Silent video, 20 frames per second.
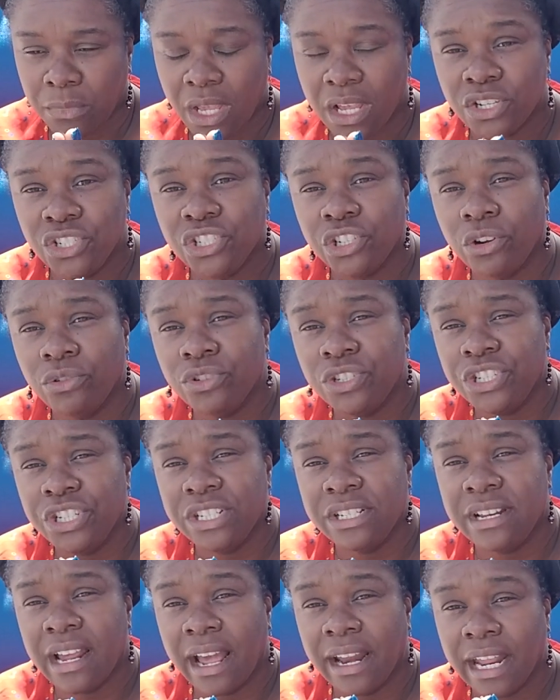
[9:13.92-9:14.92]
So
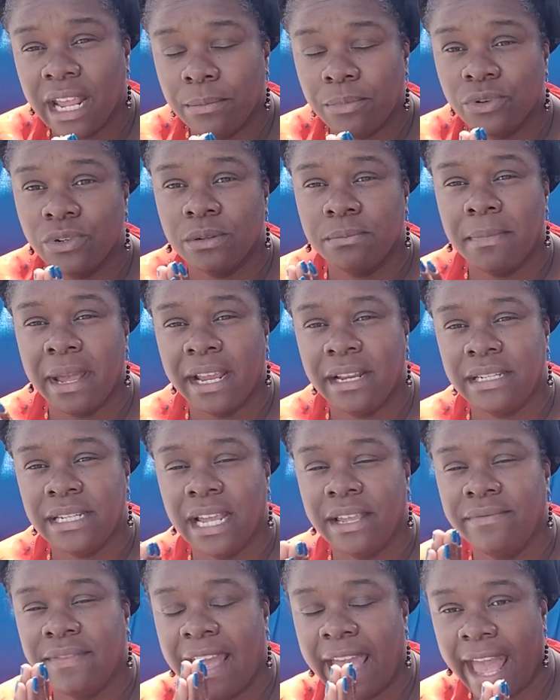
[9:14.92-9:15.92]
she's not able to
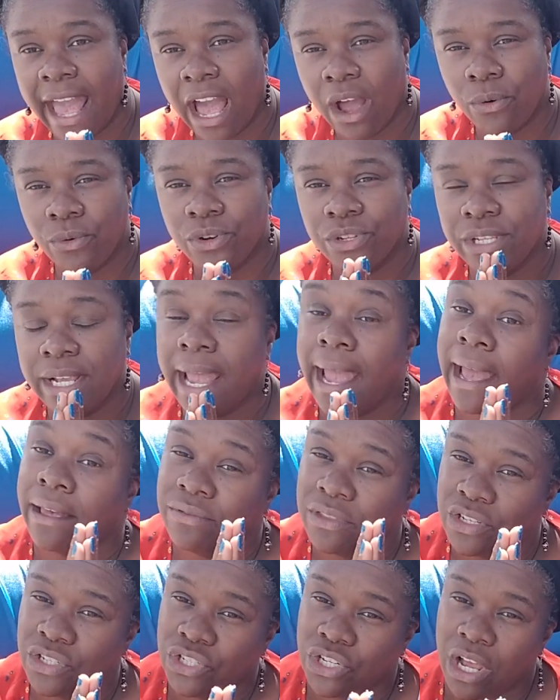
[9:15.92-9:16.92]
maintain the hours at
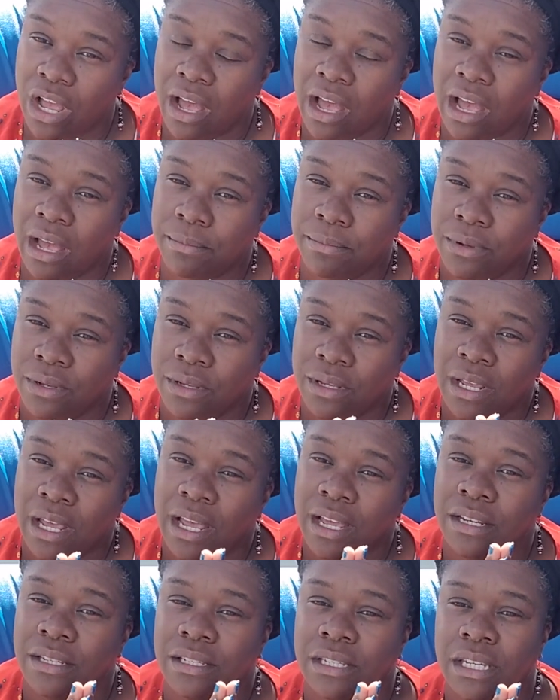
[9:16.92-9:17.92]
the job
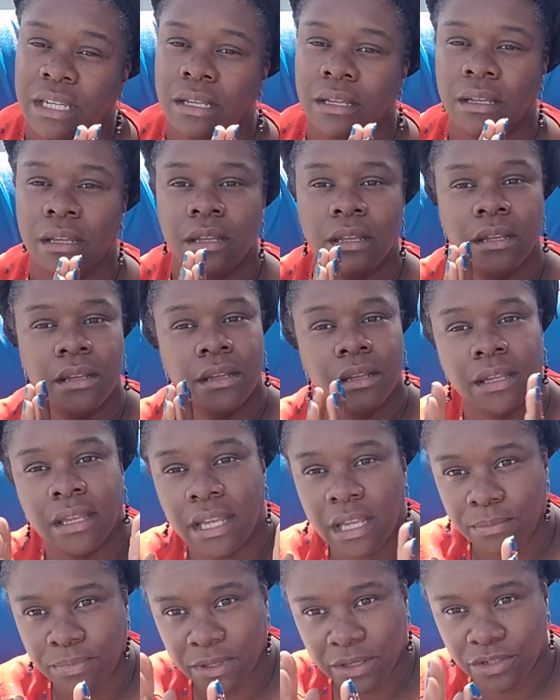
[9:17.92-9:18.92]
to
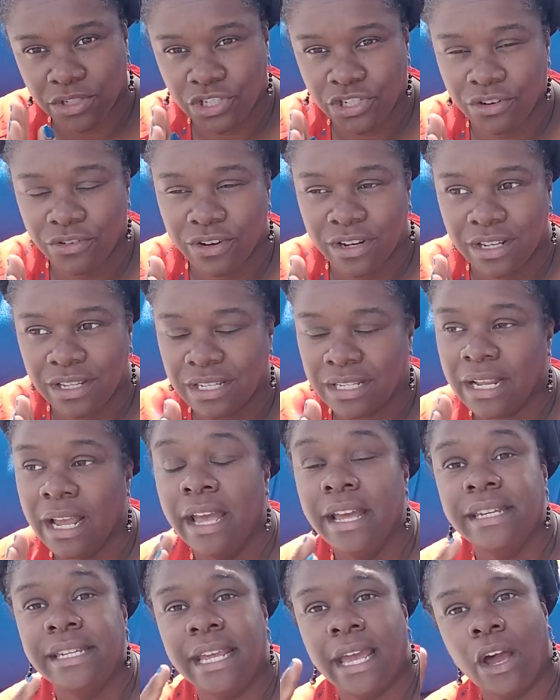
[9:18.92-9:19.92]
keep the insurance
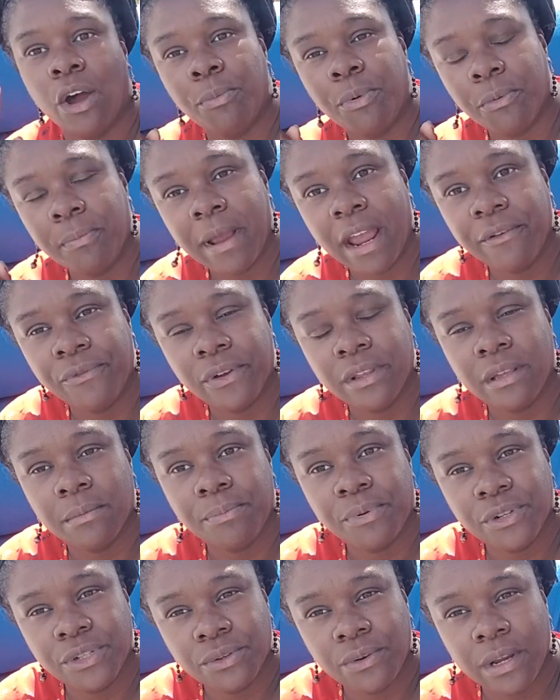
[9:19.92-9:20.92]
to help her pay for the
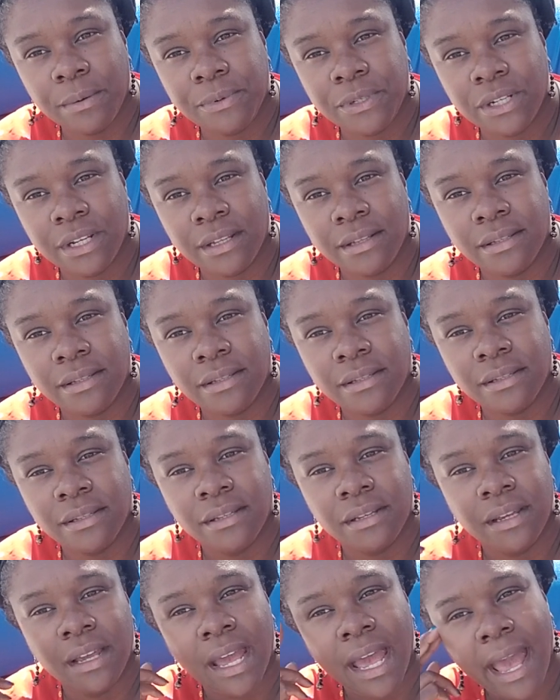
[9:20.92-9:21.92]
prescriptions.
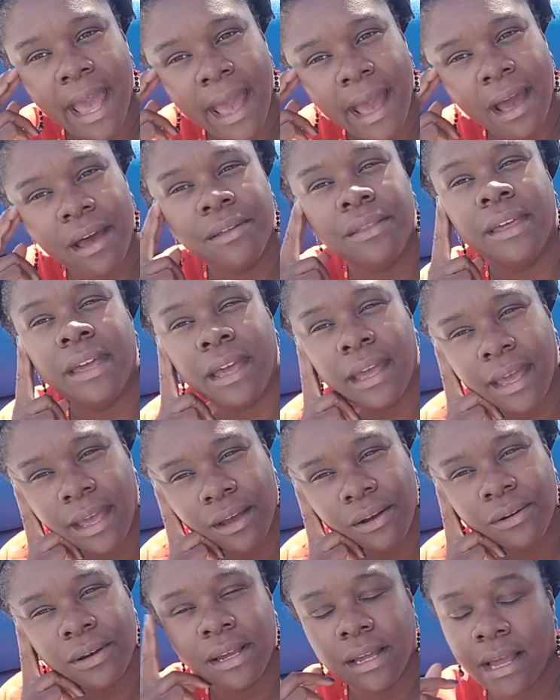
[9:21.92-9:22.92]
How the
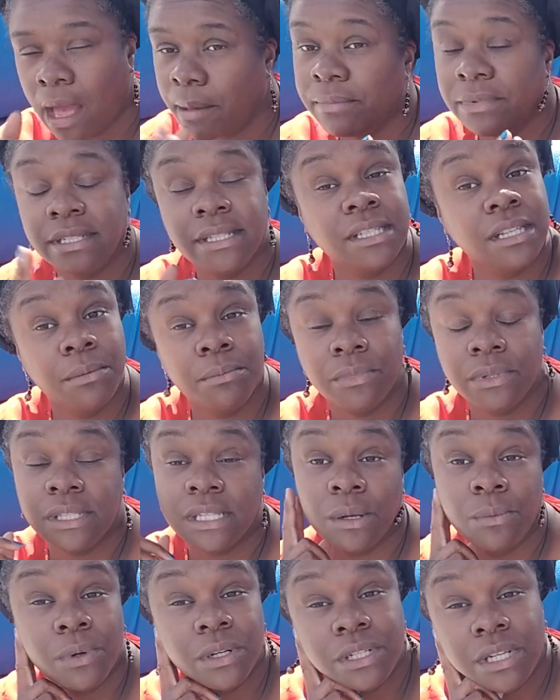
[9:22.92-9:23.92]
hell?
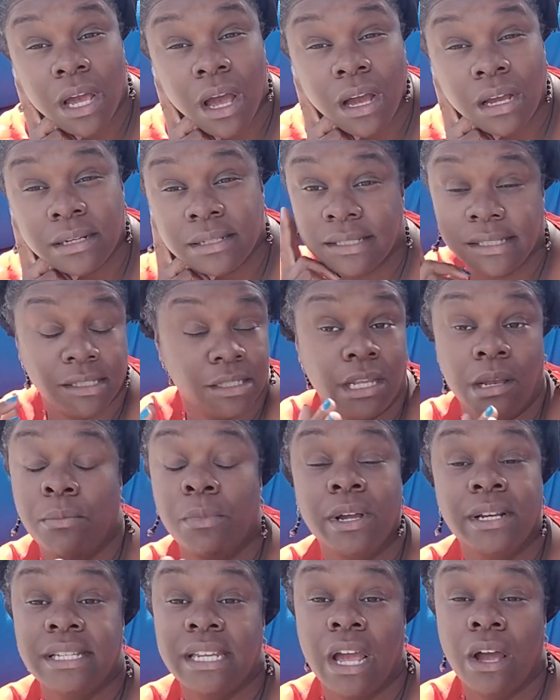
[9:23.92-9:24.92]
Someone
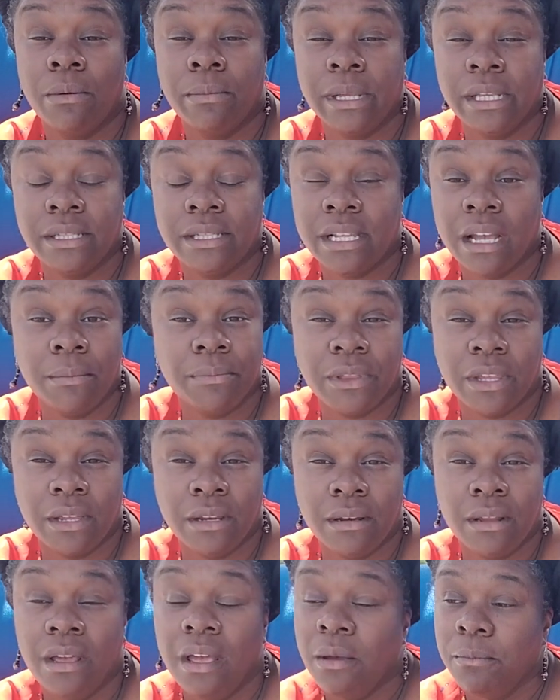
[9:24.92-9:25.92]
tell me
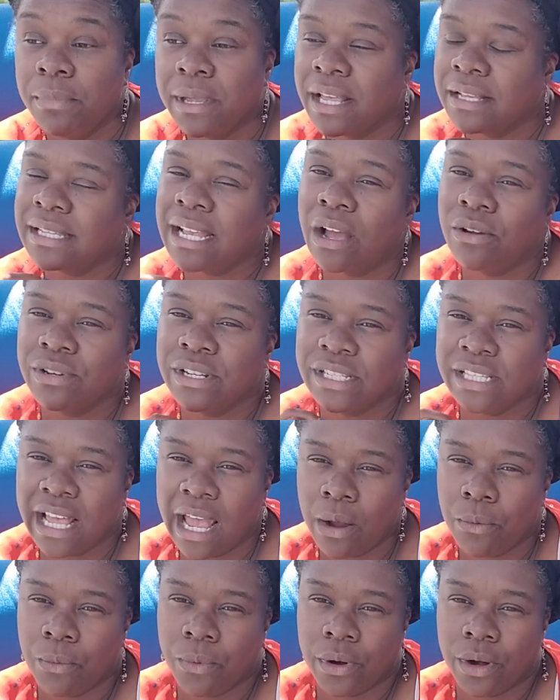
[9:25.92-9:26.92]
something, because how does
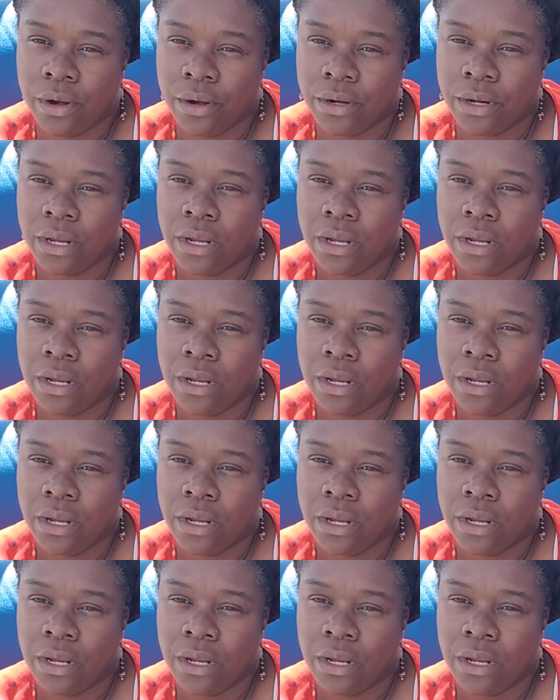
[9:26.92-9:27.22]
that work?